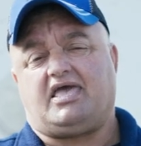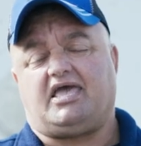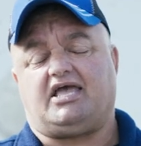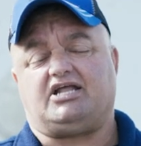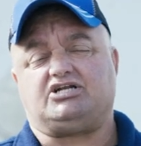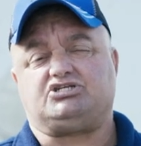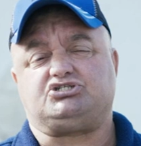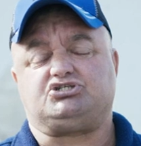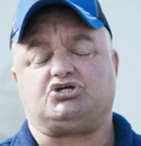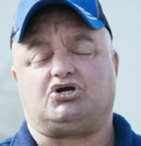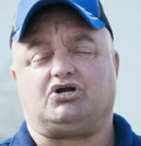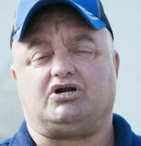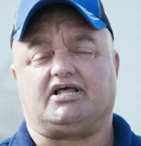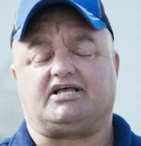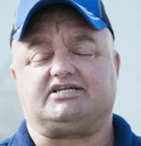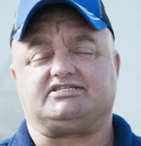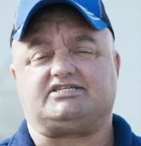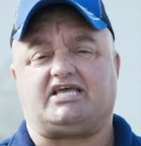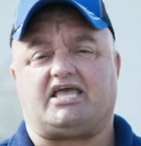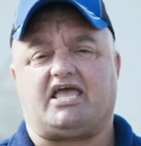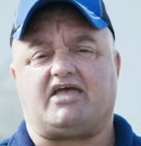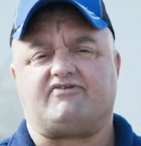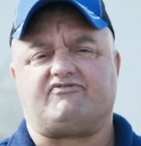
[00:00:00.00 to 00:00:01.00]
And sure,
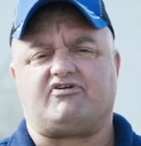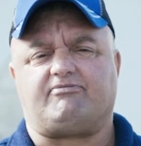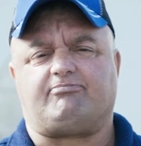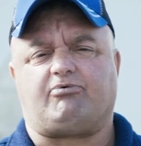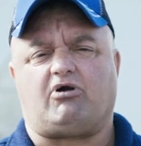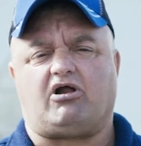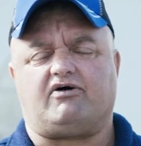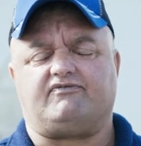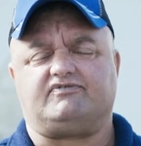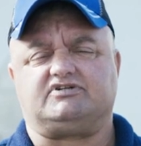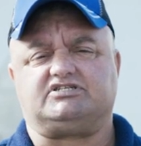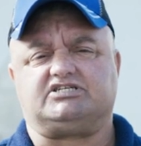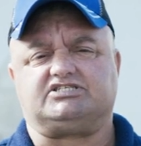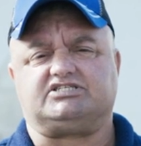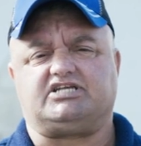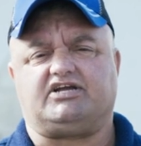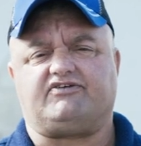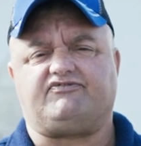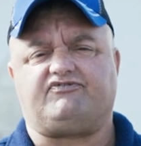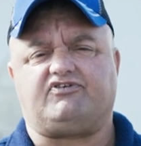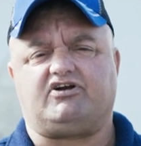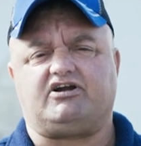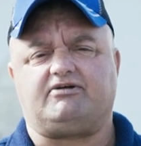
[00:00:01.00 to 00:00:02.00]
like I say, every province is
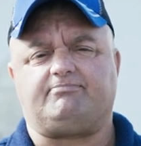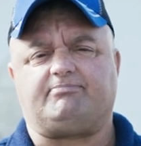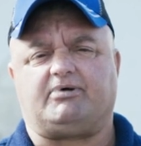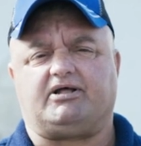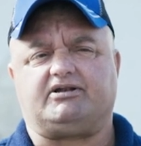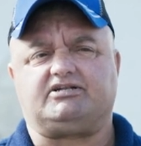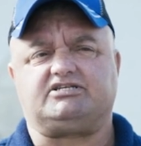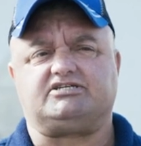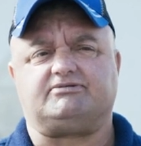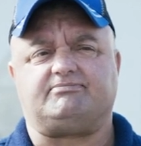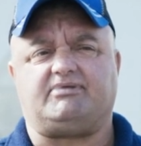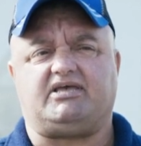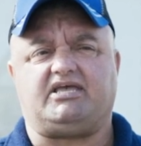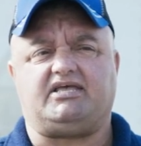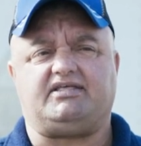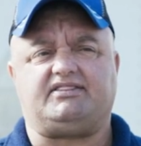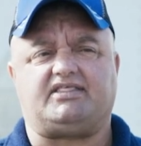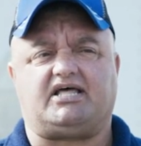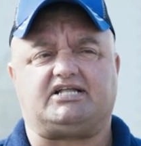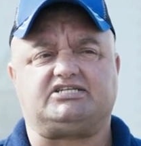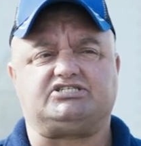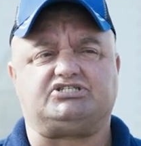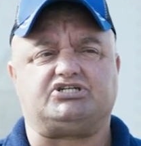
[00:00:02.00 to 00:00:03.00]
different, but to
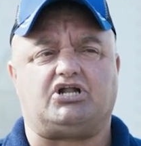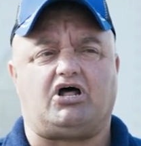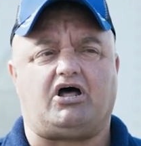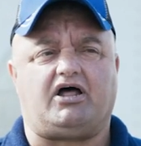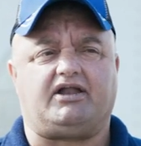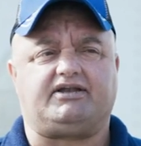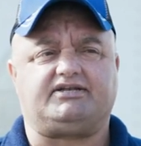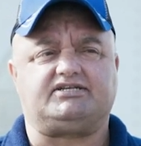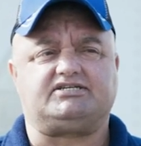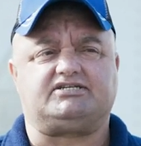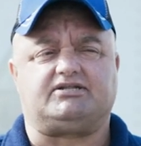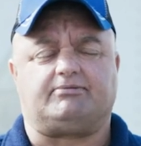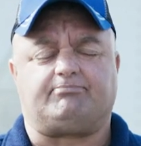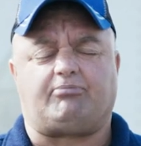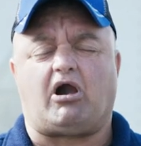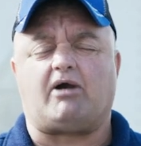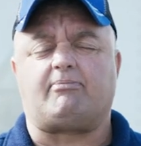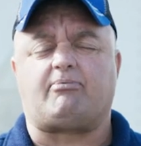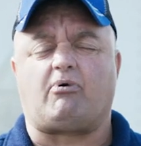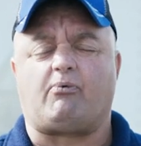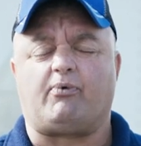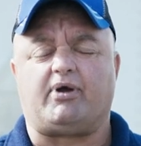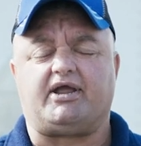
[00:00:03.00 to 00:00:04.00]
me, that's not the
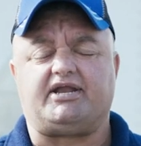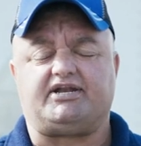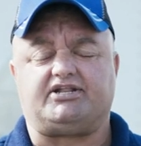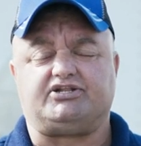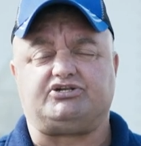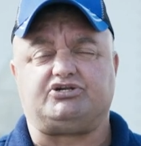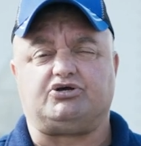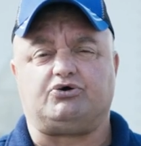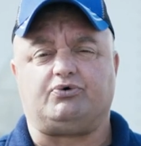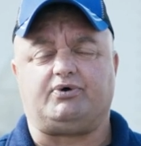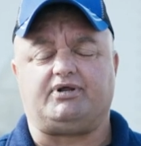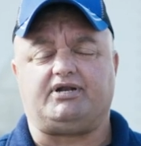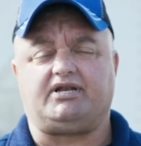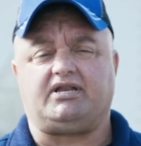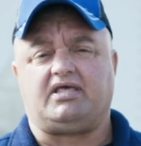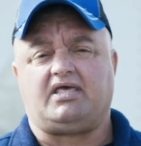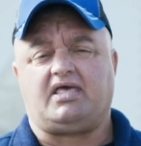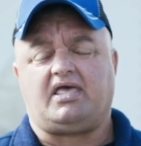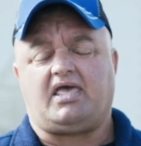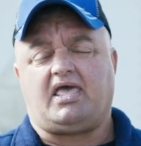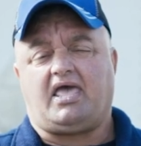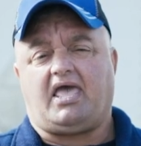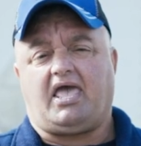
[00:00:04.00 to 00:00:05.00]
proper way to do it.
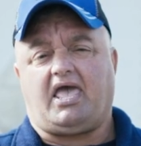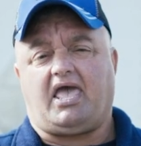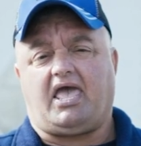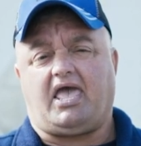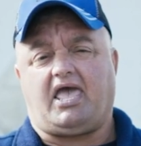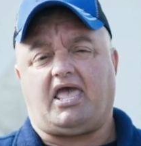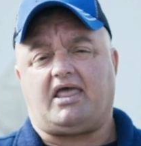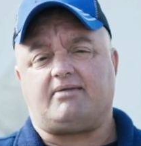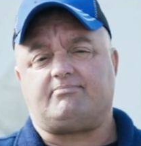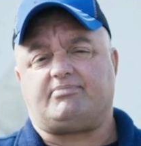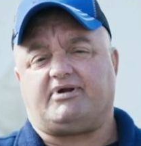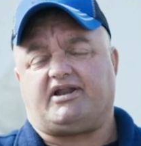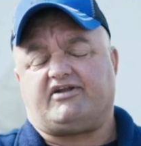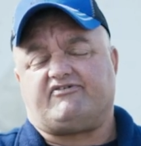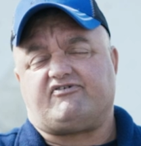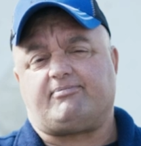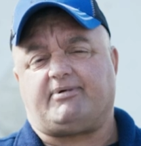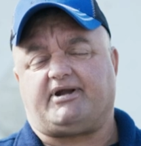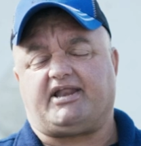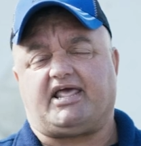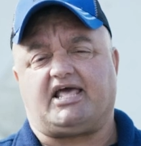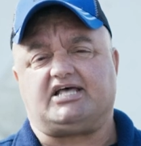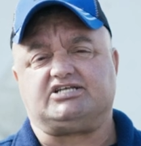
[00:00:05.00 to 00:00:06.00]
And, but
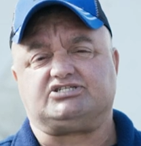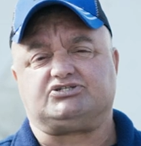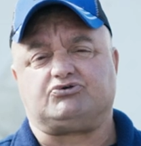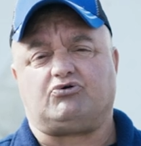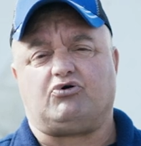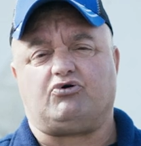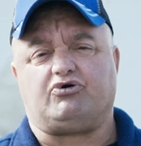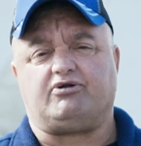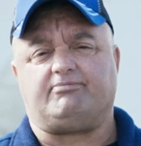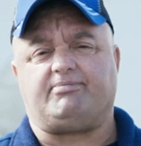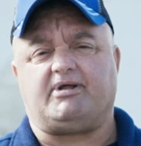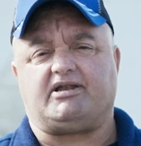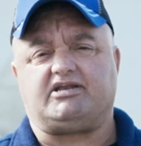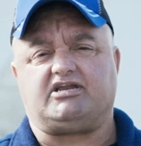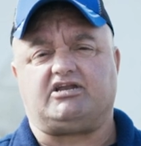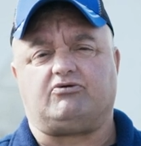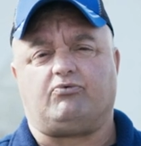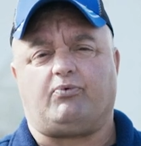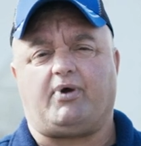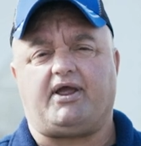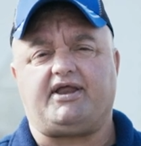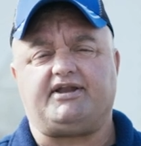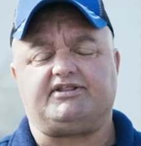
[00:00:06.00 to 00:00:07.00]
everybody has their own
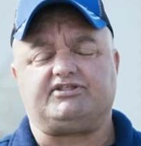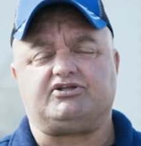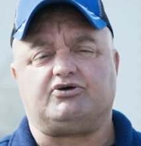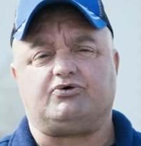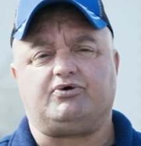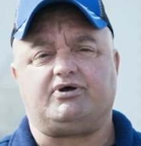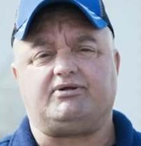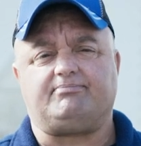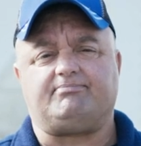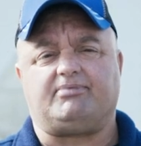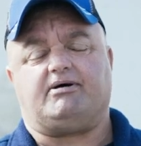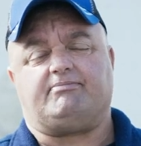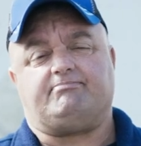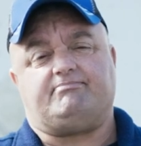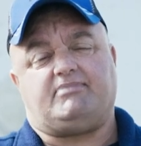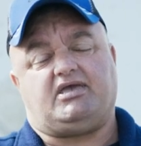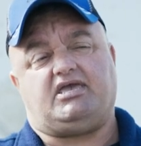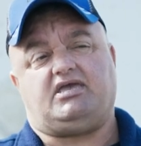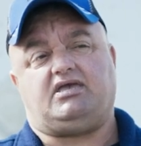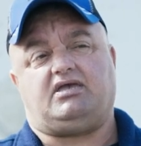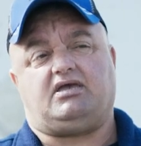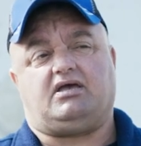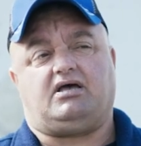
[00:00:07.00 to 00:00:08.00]
opinion and way to do it. But
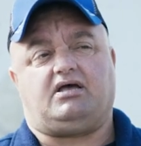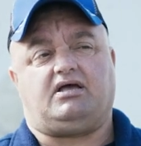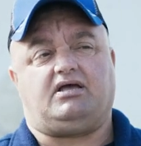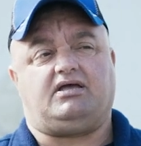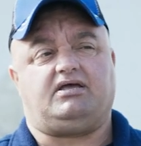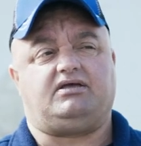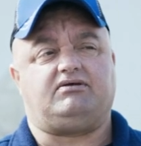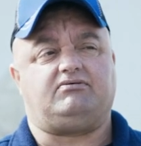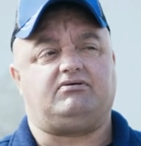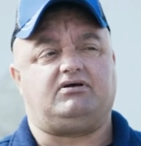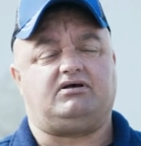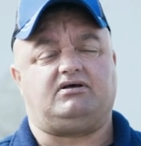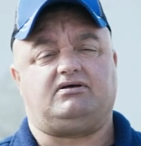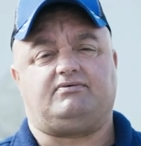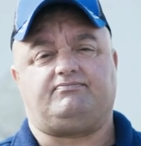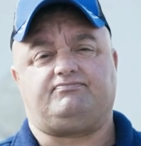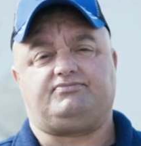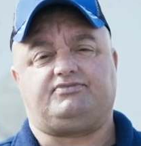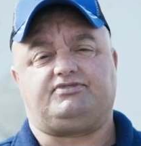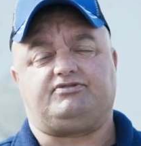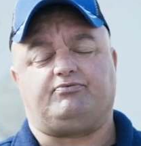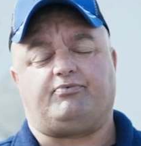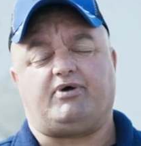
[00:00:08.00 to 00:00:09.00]
me, I,
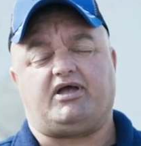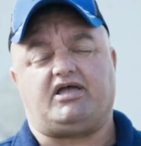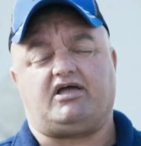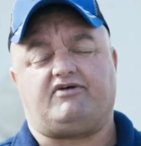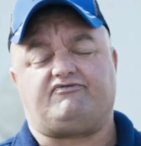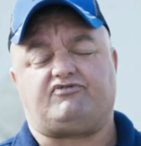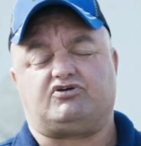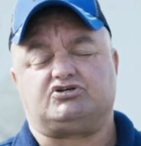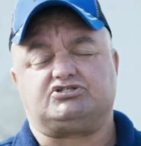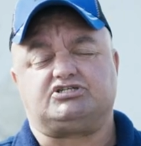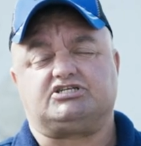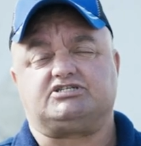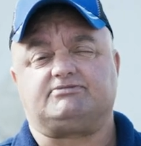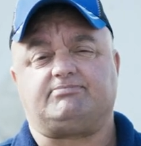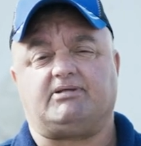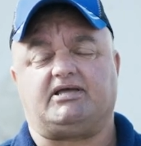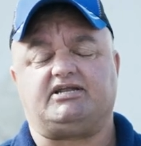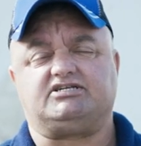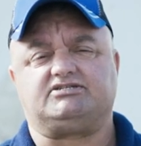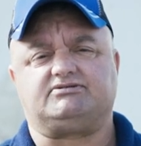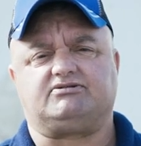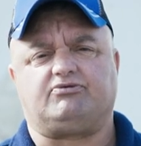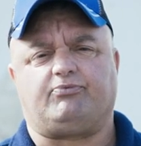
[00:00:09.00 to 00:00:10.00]
uh, the way I first
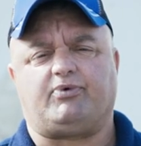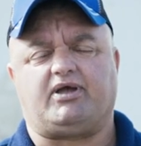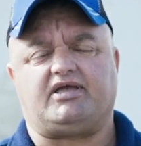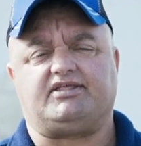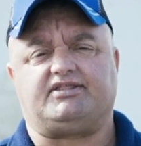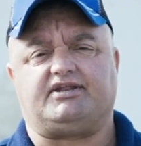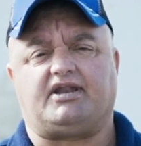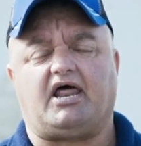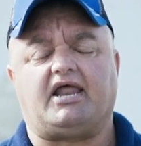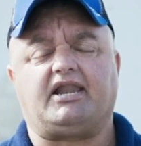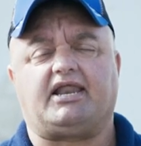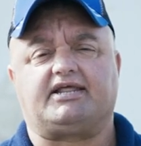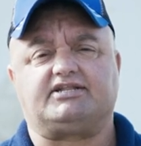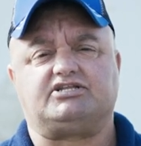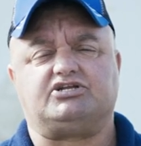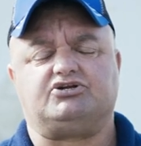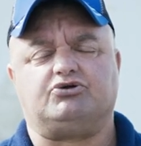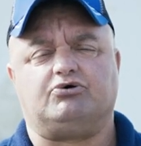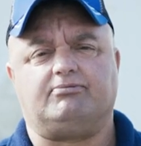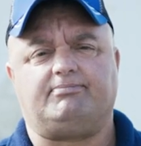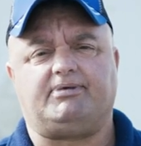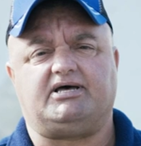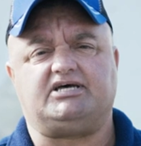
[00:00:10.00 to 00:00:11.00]
explain it is the way that I like
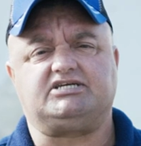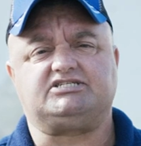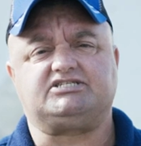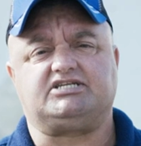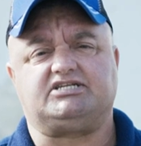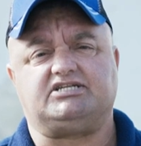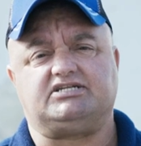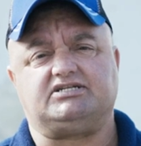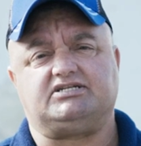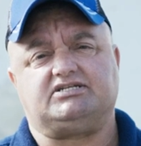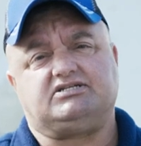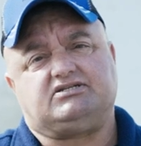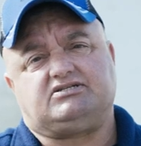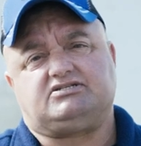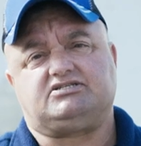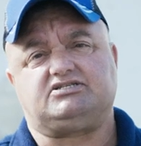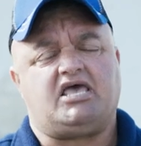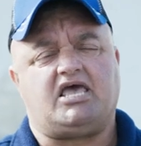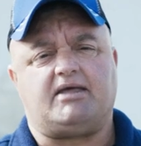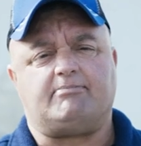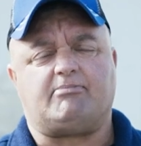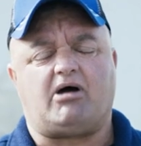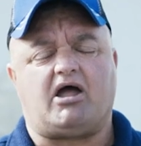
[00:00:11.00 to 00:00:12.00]
to do it best. And
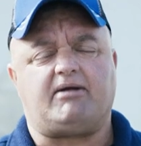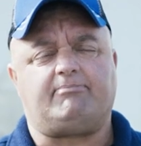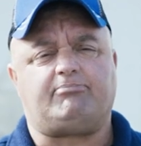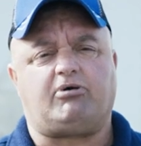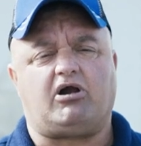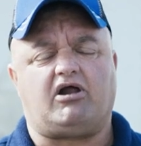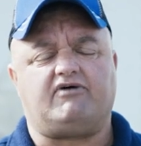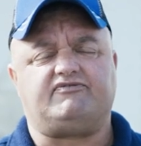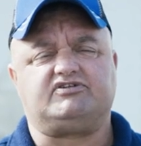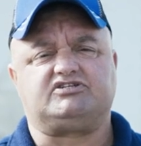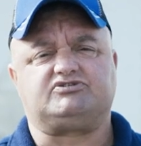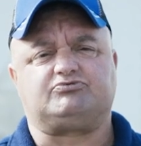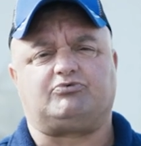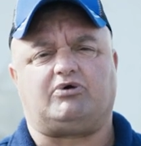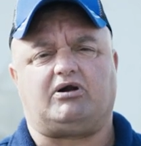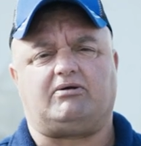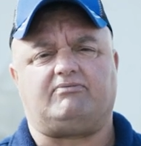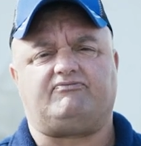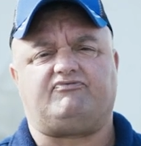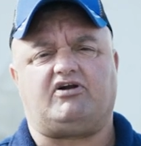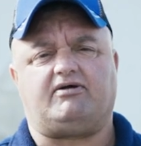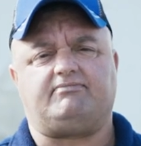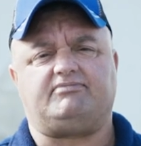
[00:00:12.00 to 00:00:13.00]
in my province where
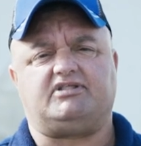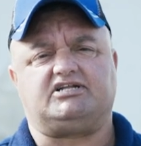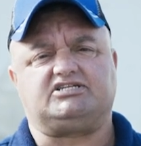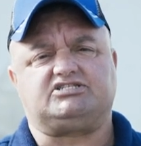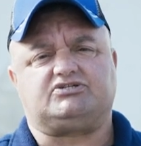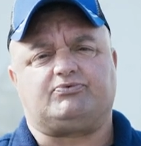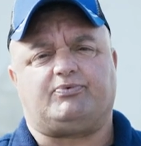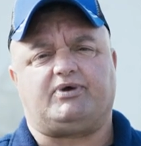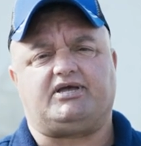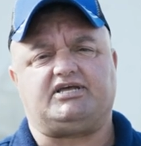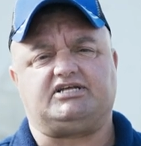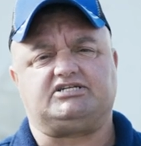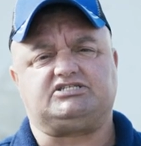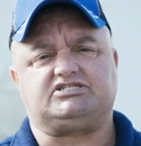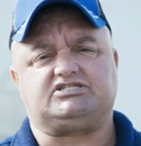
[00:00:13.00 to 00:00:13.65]
I'm from, that's the way